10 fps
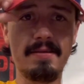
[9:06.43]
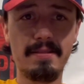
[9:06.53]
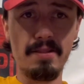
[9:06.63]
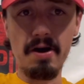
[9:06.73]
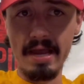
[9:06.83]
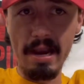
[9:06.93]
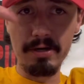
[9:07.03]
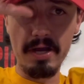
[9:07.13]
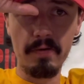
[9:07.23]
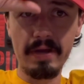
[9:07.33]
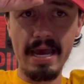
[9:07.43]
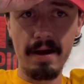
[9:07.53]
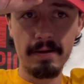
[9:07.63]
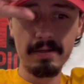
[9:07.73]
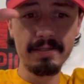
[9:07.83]
Long hair, don't
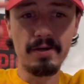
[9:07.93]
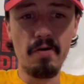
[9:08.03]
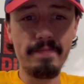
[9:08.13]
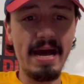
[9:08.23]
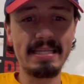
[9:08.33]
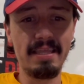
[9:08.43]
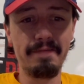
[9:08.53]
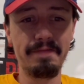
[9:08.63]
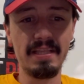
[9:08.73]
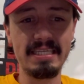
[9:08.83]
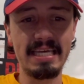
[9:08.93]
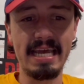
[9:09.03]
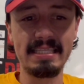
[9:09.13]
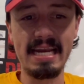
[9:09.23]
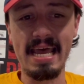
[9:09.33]
care. Going back to the Phillies
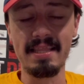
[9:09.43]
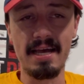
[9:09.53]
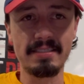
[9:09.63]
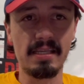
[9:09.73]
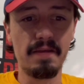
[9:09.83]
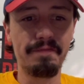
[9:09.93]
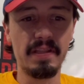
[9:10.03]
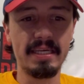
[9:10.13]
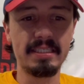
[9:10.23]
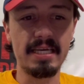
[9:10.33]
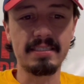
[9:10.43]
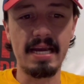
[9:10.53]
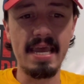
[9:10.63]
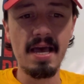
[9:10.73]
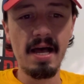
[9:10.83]
again today. I lost on the Phillies
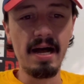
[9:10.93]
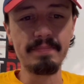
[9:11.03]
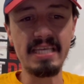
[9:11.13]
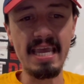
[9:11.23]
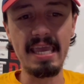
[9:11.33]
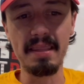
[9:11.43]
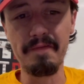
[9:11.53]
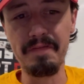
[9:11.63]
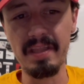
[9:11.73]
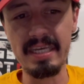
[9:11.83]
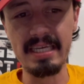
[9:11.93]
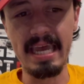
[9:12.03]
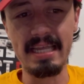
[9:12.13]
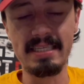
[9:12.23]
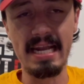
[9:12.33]
yesterday. I'm taking the Phillies
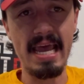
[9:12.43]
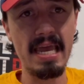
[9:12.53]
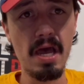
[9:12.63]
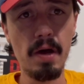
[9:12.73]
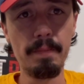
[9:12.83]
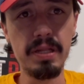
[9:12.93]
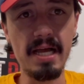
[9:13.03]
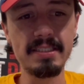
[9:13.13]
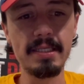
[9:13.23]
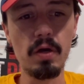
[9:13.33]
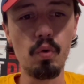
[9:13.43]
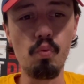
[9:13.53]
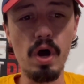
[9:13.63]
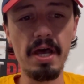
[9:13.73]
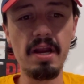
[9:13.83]
again today. Plus
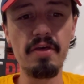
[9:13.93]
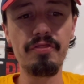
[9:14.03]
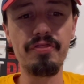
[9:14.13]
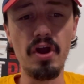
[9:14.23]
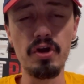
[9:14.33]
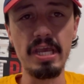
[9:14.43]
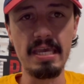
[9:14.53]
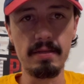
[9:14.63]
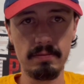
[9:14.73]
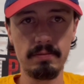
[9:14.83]
130.